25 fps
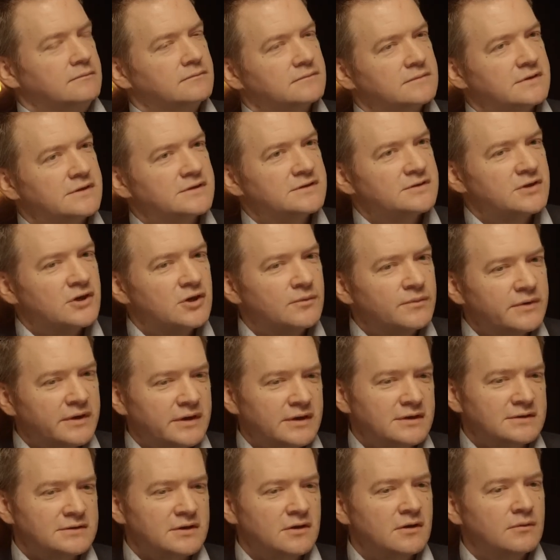quite disturbing
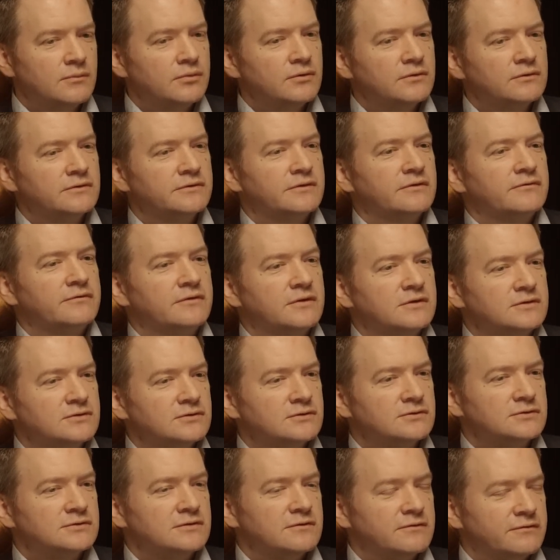examples of the
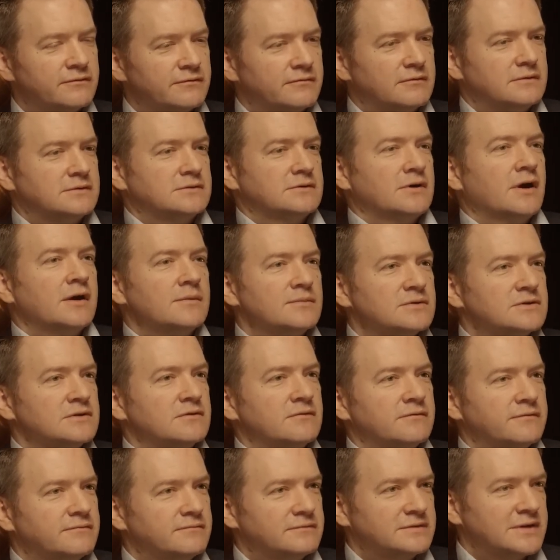sorts of types
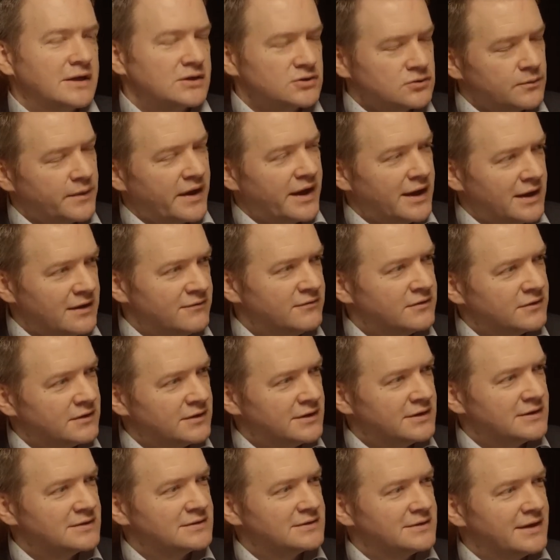of sexual behaviour that
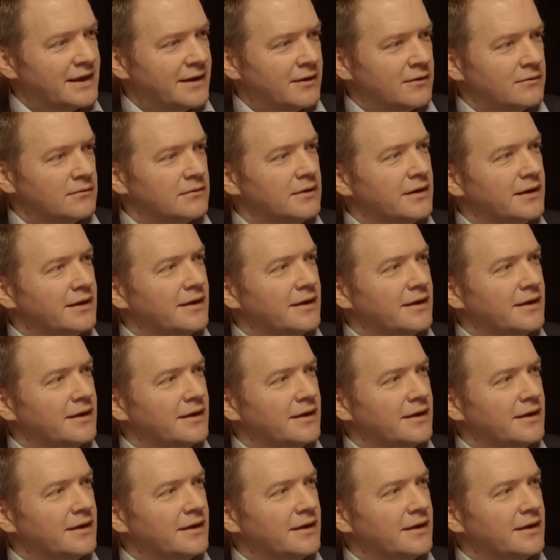it's now